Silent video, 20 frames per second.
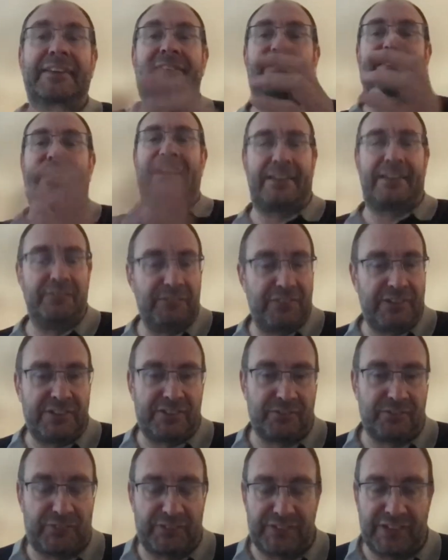second
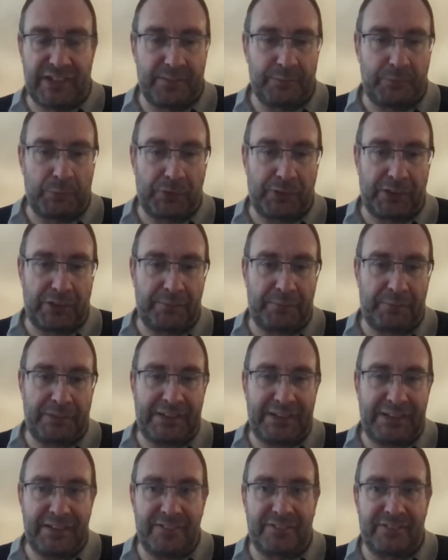reason for daily
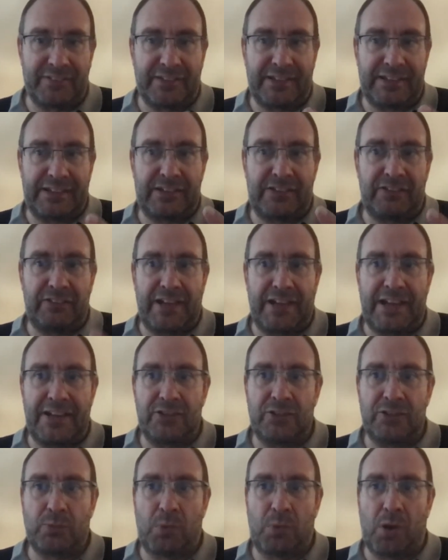bookkeeping is that it
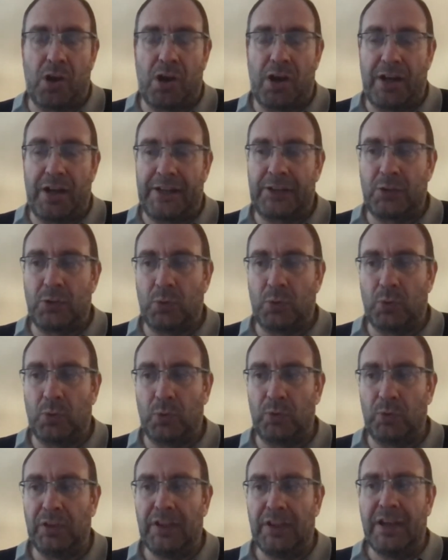creates what I
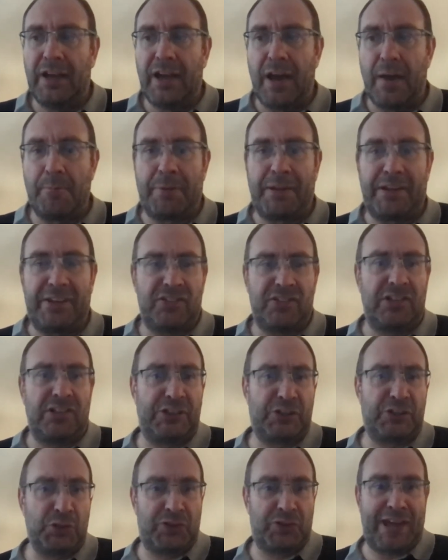call habitually
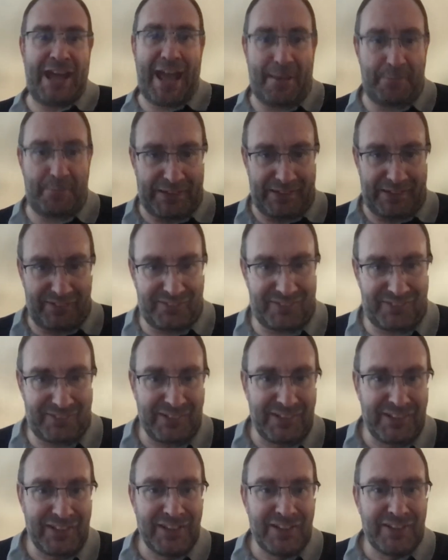good habits.
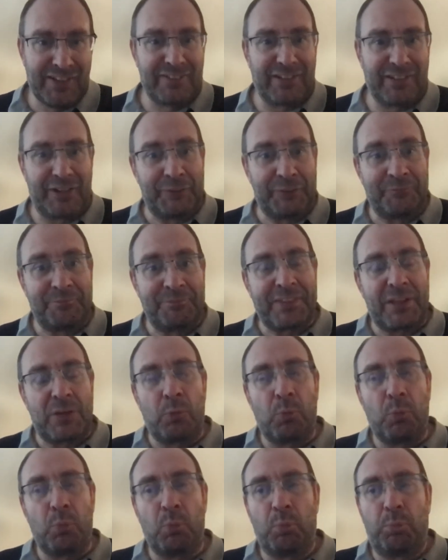So
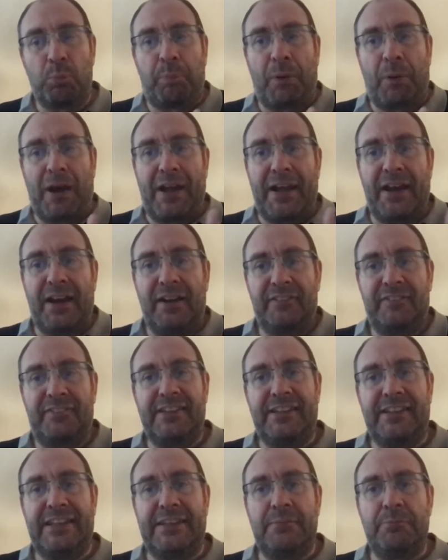by our
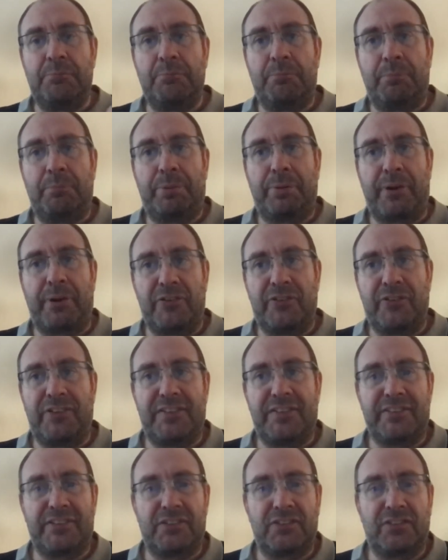team
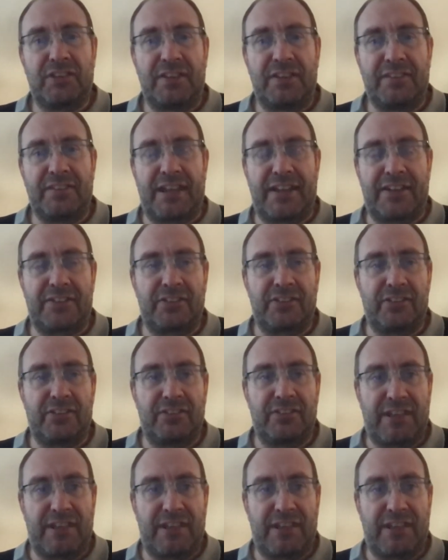processing transactions